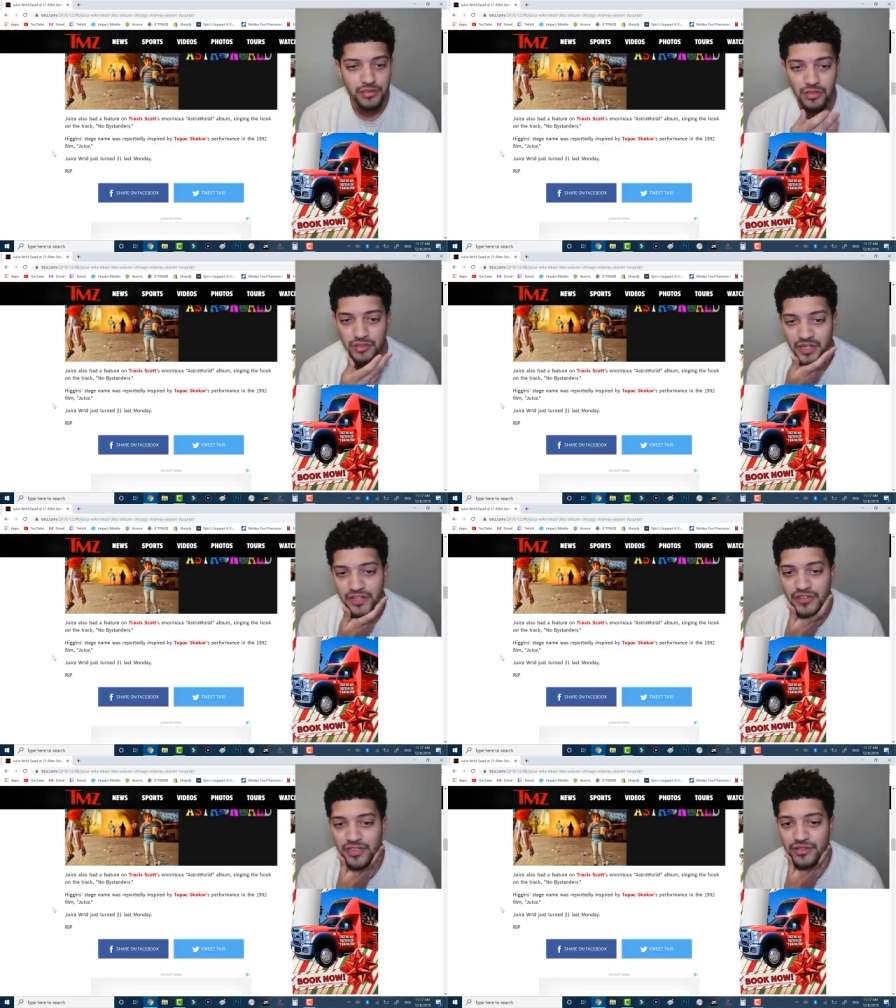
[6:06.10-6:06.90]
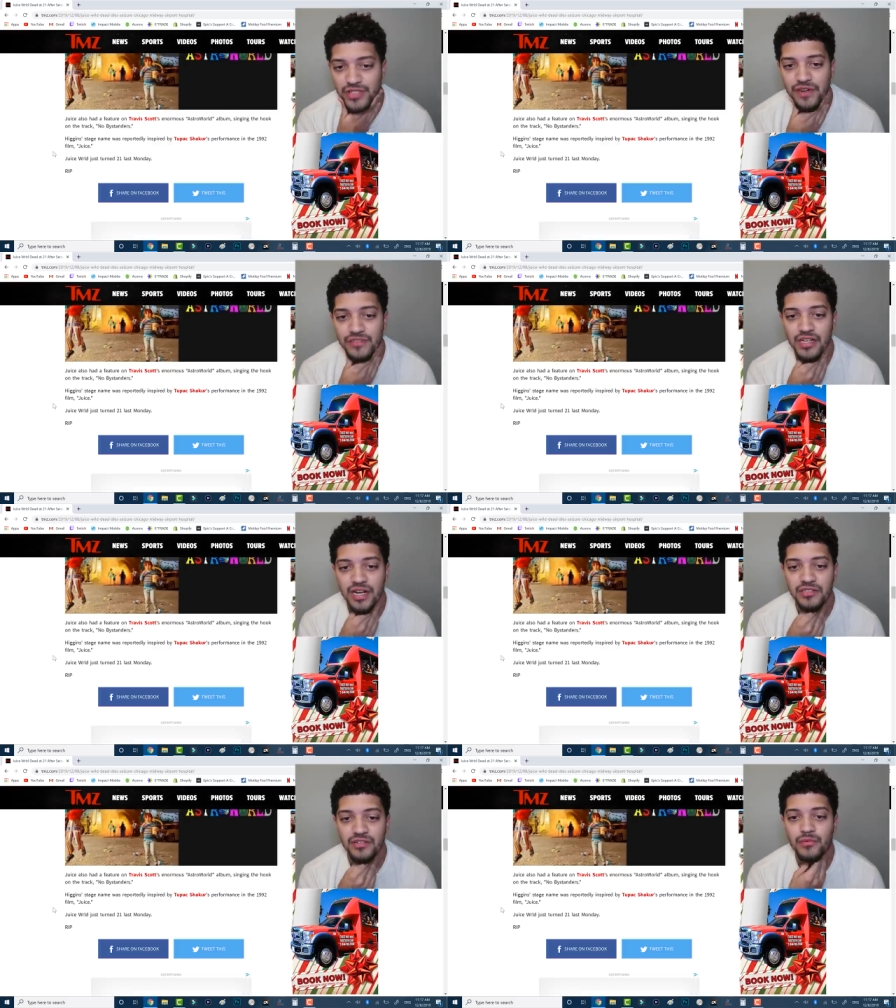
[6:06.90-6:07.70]
Juice also had a feature with Travis
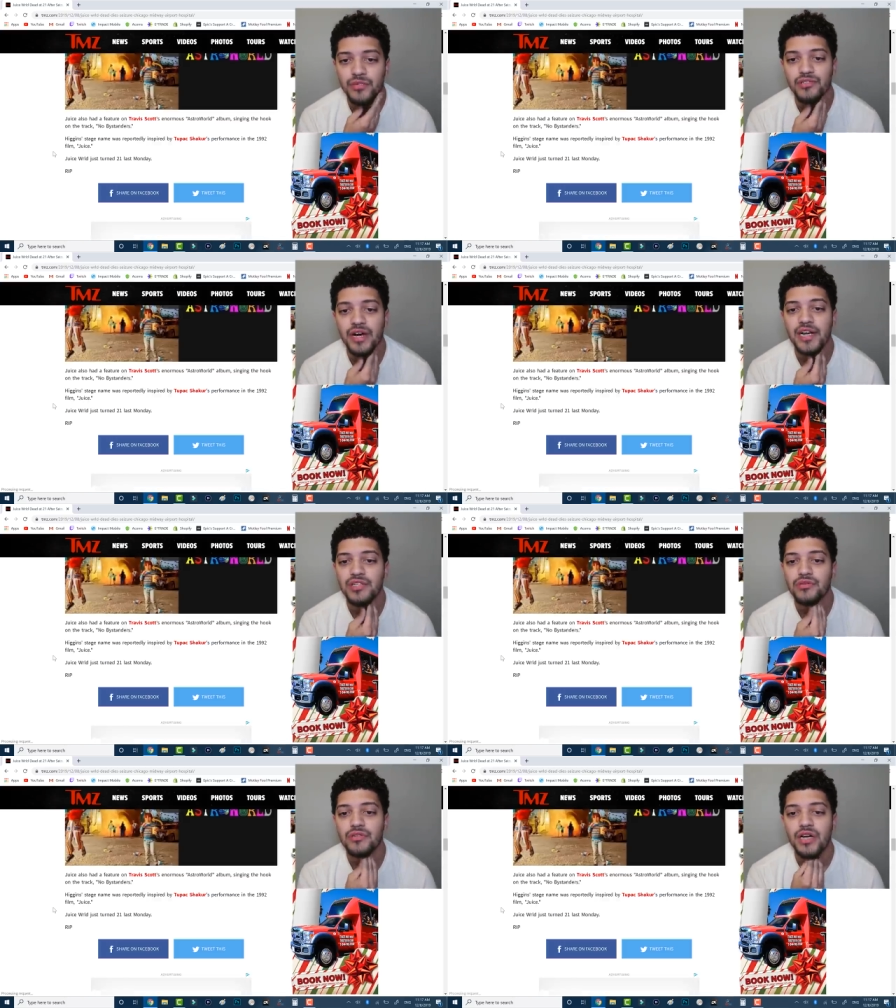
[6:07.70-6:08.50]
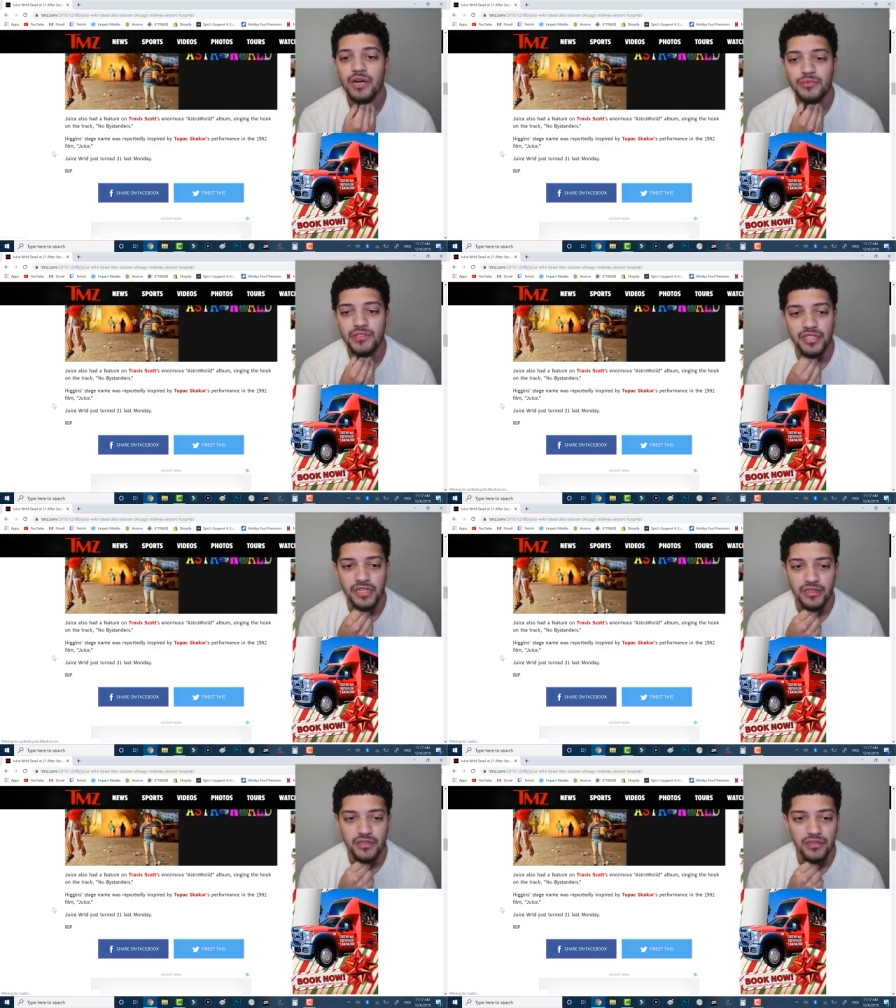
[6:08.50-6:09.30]
Scott's enormous Astroworld album
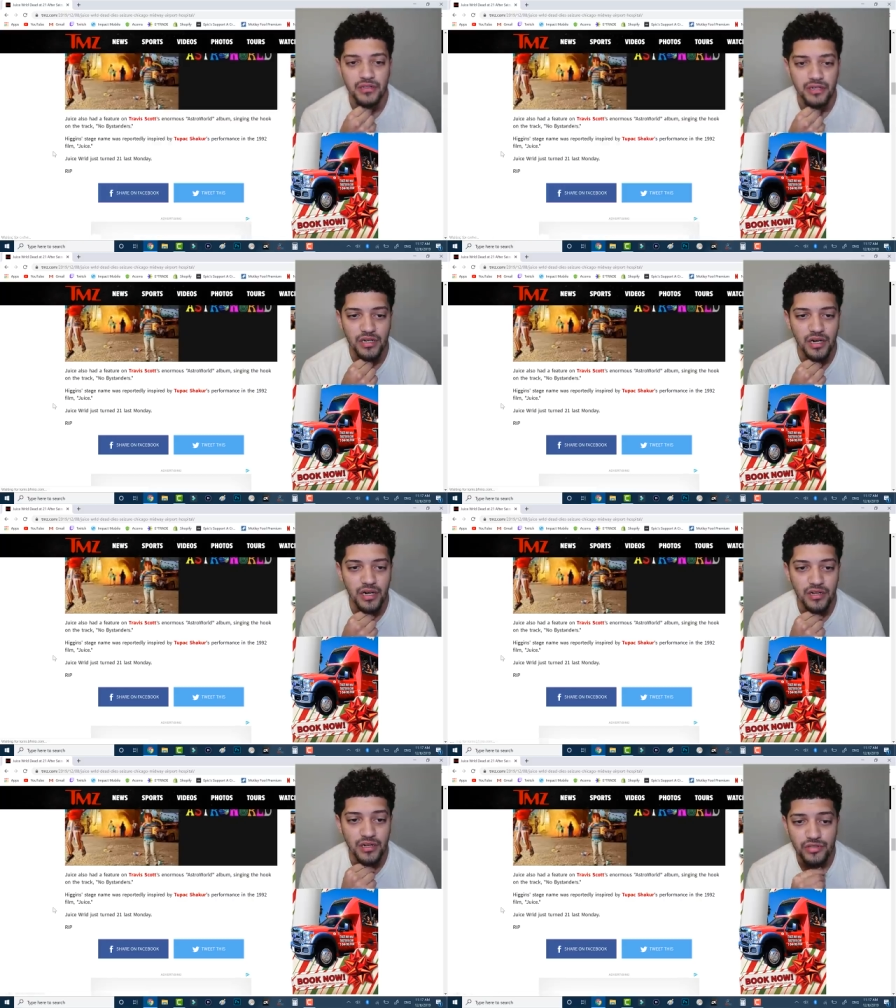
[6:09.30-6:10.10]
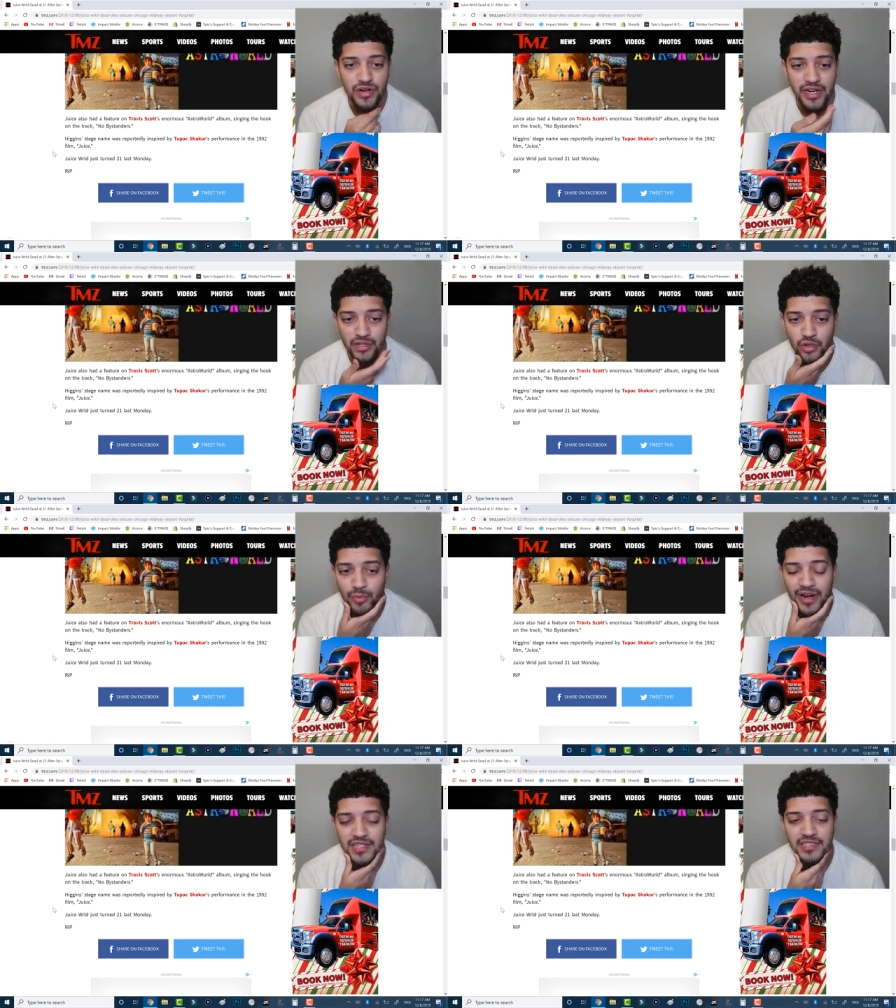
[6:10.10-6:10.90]
singing the hook on the track No
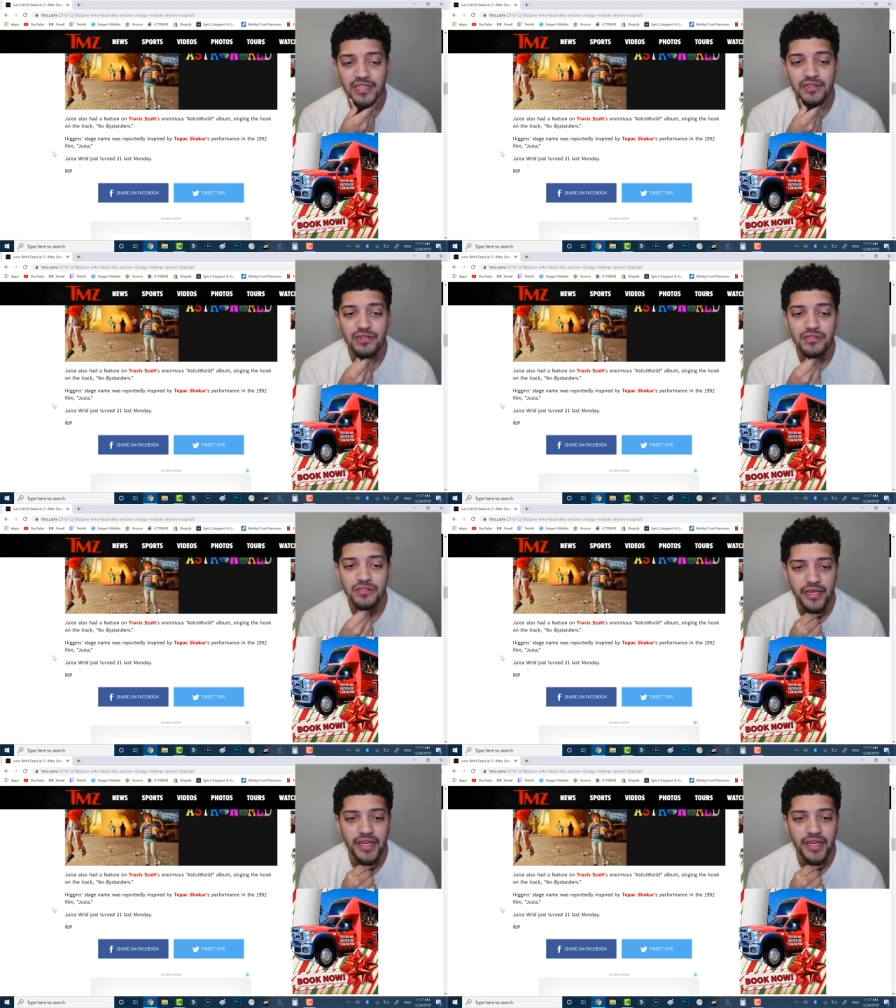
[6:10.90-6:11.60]
Bystanders.